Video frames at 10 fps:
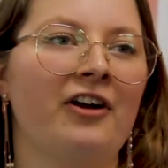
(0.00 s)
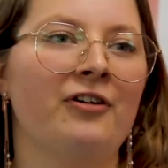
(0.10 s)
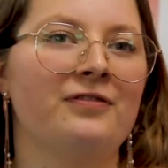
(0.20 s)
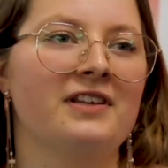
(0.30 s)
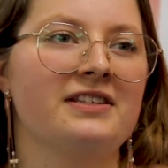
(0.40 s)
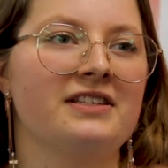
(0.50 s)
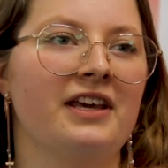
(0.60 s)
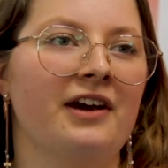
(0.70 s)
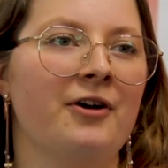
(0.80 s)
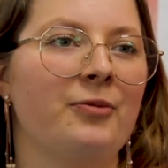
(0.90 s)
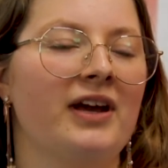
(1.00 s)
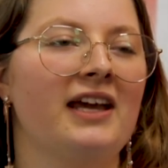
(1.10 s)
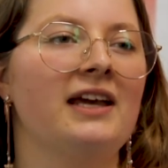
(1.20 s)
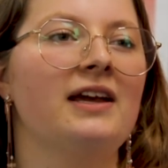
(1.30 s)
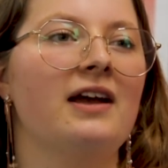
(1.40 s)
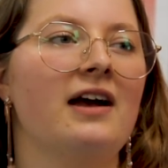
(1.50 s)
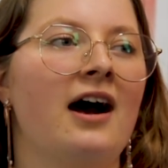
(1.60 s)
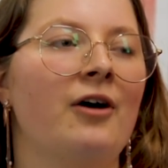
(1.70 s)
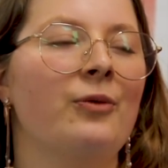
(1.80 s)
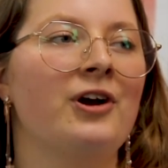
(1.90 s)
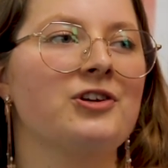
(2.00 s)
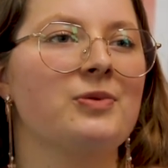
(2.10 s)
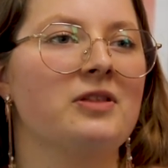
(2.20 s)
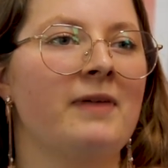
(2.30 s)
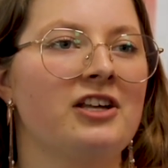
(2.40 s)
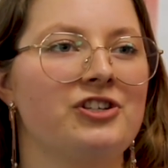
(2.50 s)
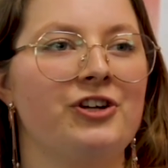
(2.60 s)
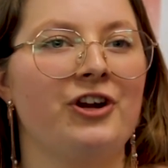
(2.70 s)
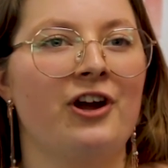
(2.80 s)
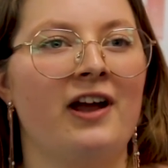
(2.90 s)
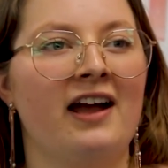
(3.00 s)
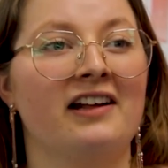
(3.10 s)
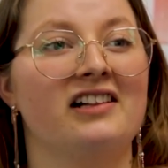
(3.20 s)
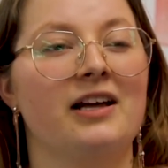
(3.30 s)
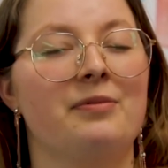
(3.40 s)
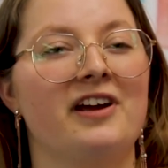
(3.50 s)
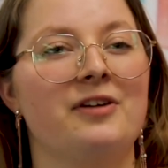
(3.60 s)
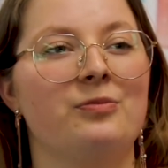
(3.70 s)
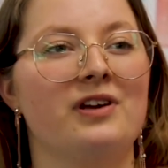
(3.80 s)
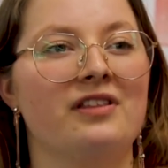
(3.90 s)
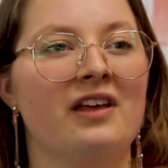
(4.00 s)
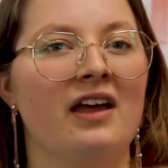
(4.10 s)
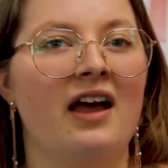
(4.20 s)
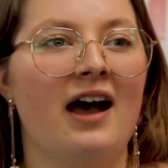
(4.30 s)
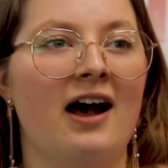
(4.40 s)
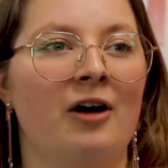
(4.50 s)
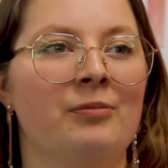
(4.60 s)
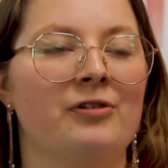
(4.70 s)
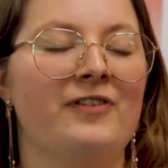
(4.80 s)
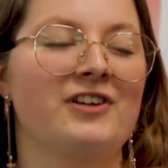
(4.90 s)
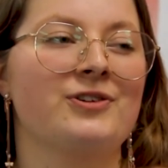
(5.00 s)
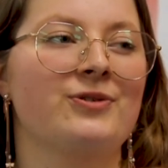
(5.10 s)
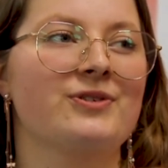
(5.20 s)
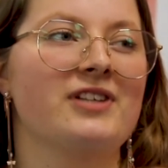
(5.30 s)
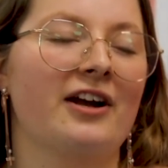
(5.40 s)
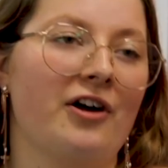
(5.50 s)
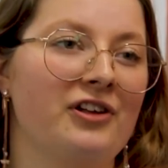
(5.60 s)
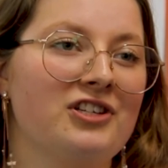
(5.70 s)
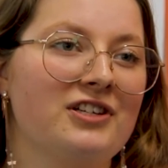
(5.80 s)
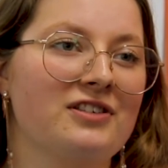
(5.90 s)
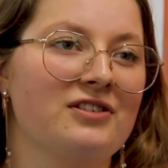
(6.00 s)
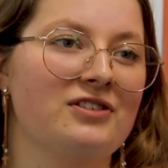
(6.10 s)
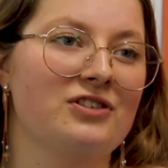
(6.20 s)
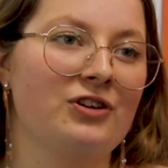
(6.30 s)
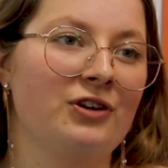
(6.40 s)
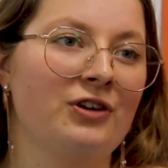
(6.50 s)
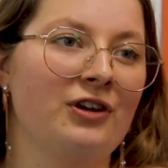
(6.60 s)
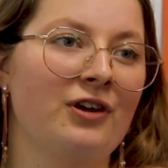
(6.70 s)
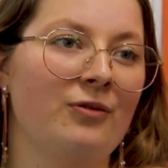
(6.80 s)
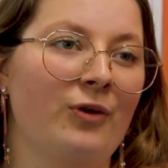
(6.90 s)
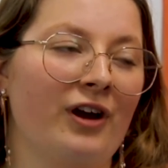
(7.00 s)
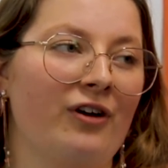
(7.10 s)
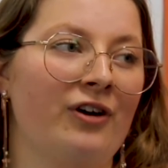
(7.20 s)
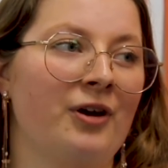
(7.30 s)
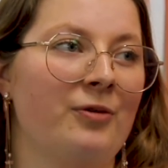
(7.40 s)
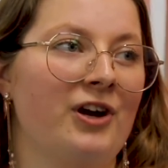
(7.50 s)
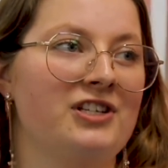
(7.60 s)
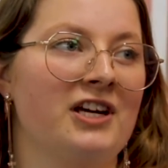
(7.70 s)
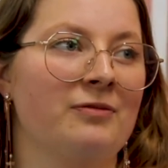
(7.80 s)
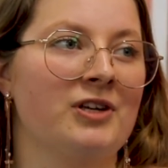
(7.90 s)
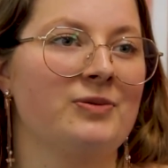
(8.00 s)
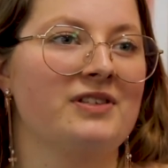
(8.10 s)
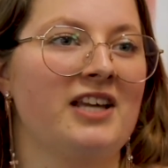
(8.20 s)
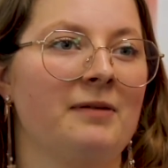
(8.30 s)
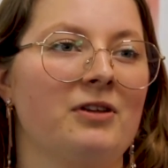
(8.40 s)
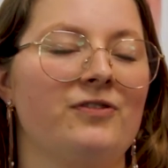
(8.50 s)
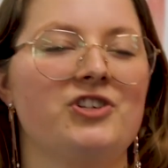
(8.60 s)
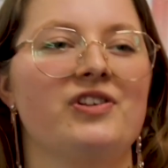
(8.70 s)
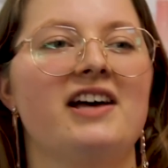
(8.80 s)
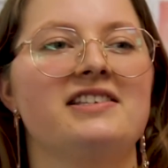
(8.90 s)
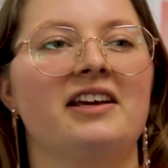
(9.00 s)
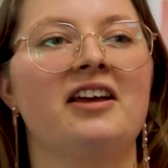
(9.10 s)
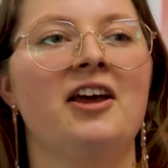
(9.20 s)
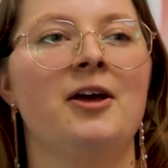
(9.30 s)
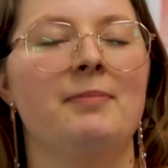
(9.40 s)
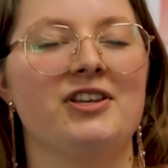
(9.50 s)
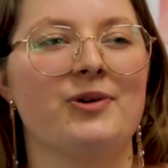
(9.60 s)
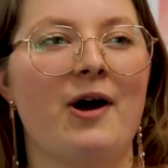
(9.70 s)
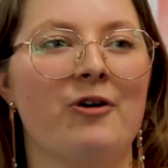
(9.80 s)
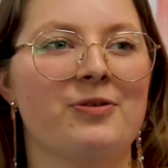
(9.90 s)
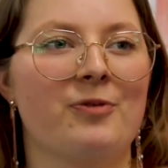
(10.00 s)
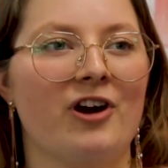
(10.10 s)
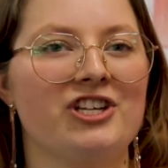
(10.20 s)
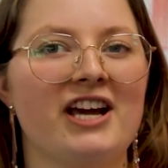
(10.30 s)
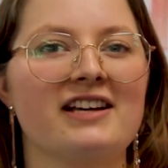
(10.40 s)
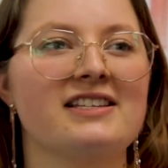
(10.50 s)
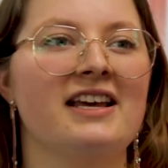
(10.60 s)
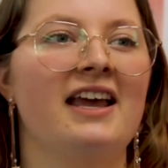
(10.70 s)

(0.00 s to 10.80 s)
of this year, we worked with Match Studio and collaborated with professional psychologists to work on a project which was named the Visualising Mental Health Project.